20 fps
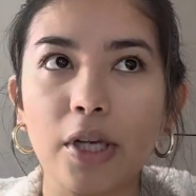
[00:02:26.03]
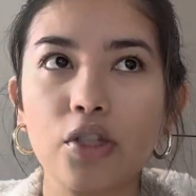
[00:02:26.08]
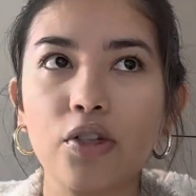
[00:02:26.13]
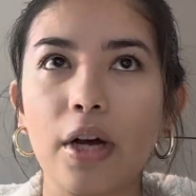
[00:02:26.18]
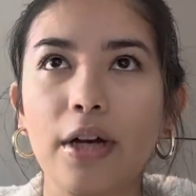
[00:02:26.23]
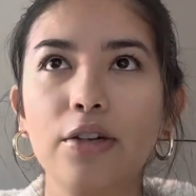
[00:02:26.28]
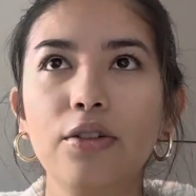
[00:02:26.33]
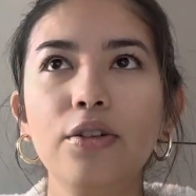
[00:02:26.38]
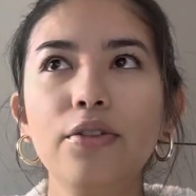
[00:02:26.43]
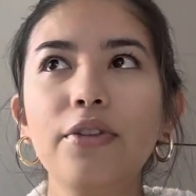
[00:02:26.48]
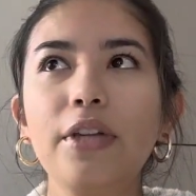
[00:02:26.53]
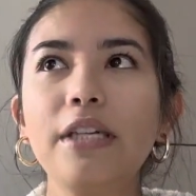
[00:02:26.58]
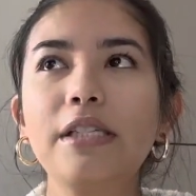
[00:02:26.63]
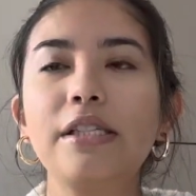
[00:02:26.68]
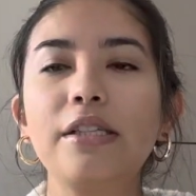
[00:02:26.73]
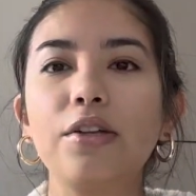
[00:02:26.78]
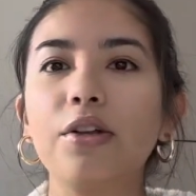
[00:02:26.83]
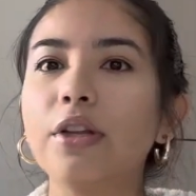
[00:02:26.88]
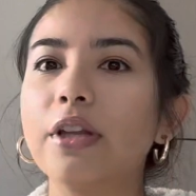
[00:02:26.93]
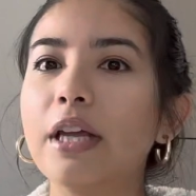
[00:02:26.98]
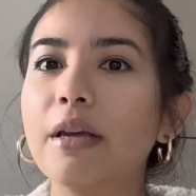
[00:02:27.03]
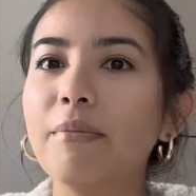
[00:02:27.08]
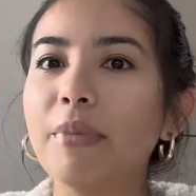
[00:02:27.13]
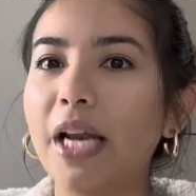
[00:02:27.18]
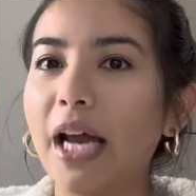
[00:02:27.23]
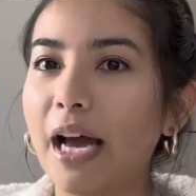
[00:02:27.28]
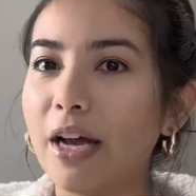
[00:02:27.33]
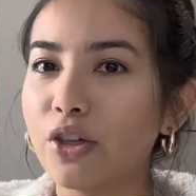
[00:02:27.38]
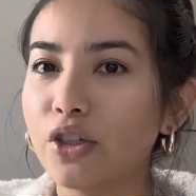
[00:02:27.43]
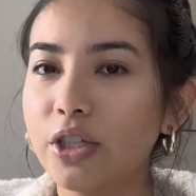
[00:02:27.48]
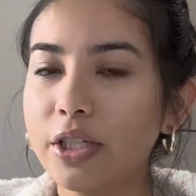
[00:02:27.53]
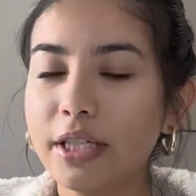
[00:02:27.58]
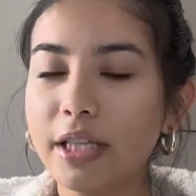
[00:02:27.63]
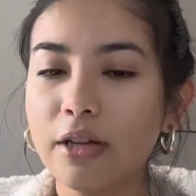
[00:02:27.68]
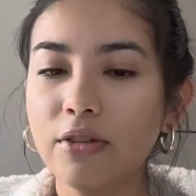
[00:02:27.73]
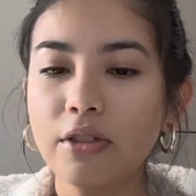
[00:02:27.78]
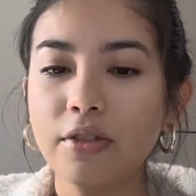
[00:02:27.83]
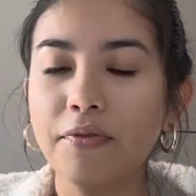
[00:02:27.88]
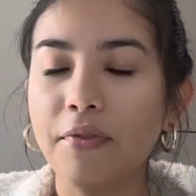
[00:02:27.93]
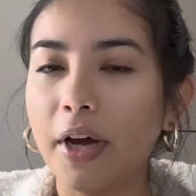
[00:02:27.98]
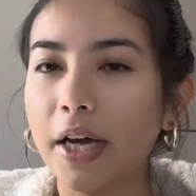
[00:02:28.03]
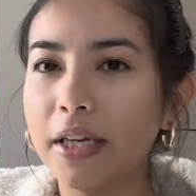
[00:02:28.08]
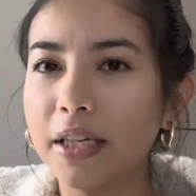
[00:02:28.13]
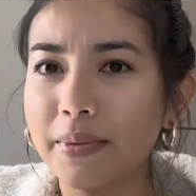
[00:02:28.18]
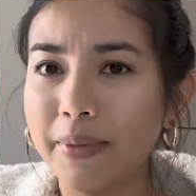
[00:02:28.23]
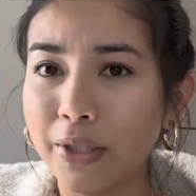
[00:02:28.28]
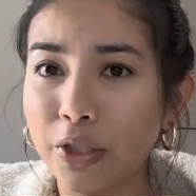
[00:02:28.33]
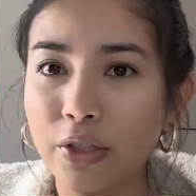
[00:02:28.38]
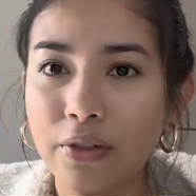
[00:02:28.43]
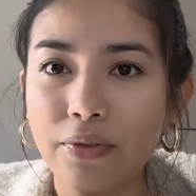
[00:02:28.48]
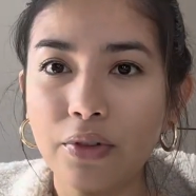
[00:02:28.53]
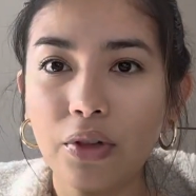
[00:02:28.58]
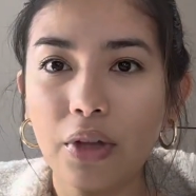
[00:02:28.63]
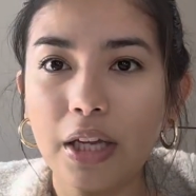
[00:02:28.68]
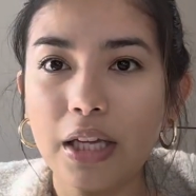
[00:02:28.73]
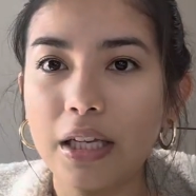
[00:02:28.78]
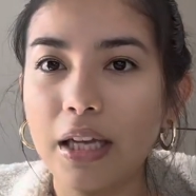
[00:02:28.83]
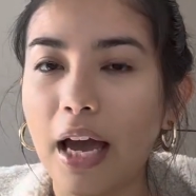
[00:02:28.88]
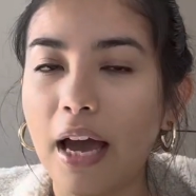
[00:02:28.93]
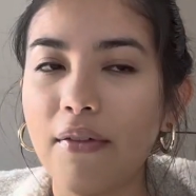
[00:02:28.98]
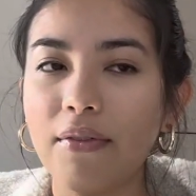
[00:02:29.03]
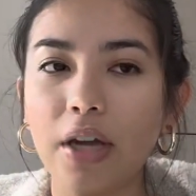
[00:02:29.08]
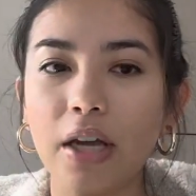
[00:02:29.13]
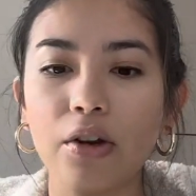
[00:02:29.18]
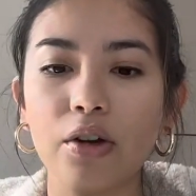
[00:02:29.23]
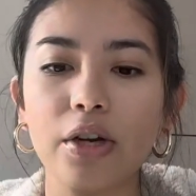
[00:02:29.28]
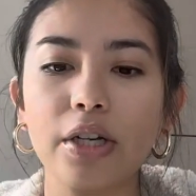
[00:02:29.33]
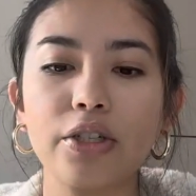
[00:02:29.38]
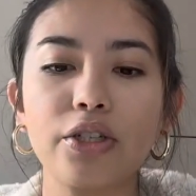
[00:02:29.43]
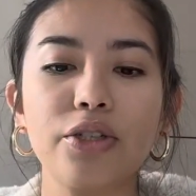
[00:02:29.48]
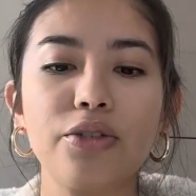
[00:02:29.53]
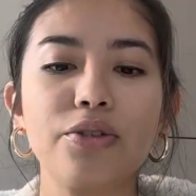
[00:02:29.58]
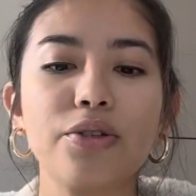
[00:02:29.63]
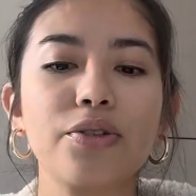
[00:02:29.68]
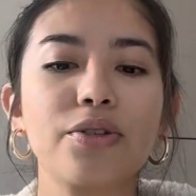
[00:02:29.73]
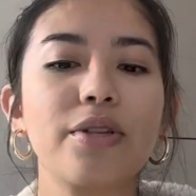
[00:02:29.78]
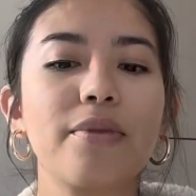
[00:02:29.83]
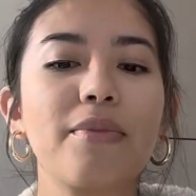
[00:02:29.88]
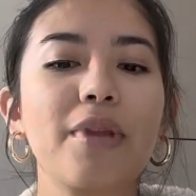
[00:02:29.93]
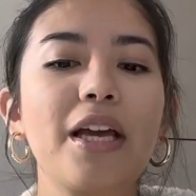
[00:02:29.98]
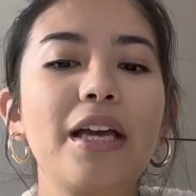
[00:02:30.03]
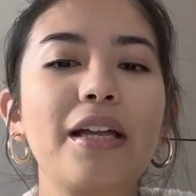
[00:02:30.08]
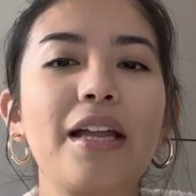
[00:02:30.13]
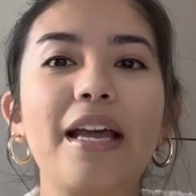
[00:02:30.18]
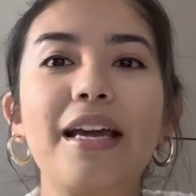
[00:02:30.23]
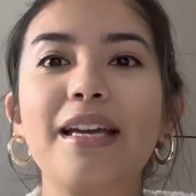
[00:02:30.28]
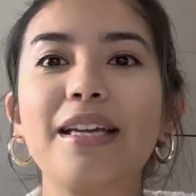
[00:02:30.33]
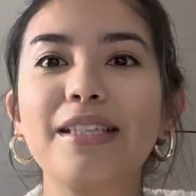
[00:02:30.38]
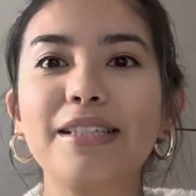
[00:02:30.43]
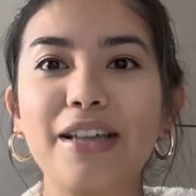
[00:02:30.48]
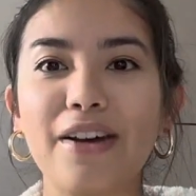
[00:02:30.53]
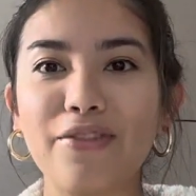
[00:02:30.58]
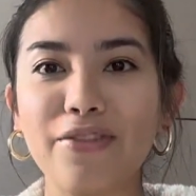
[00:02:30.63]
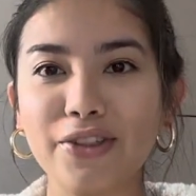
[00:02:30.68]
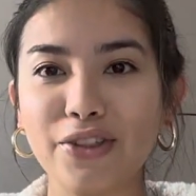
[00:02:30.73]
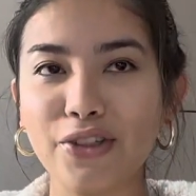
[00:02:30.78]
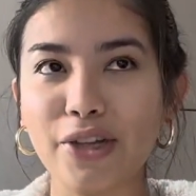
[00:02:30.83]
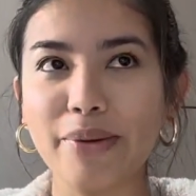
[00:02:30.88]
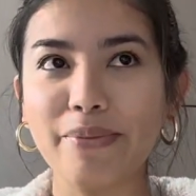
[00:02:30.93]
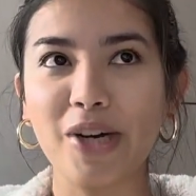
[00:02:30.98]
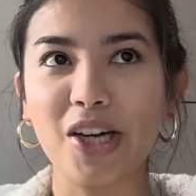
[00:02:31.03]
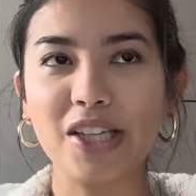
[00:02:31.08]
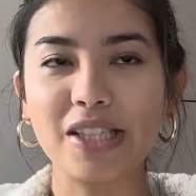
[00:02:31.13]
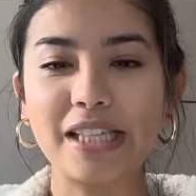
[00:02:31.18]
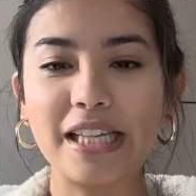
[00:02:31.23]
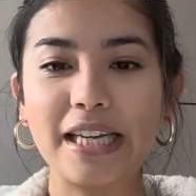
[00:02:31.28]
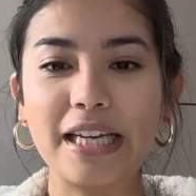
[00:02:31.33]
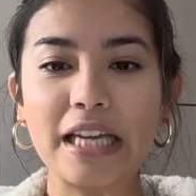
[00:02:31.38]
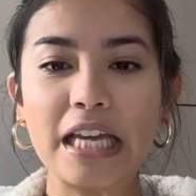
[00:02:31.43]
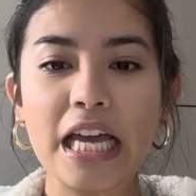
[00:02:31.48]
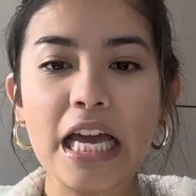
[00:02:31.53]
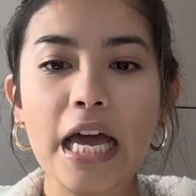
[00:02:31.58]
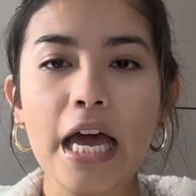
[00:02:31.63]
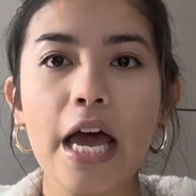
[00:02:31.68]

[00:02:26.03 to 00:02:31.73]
So I don't know if that's still a thing, but it actually sounds fun, especially if you like have anger issues or something. Like definitely try boxing.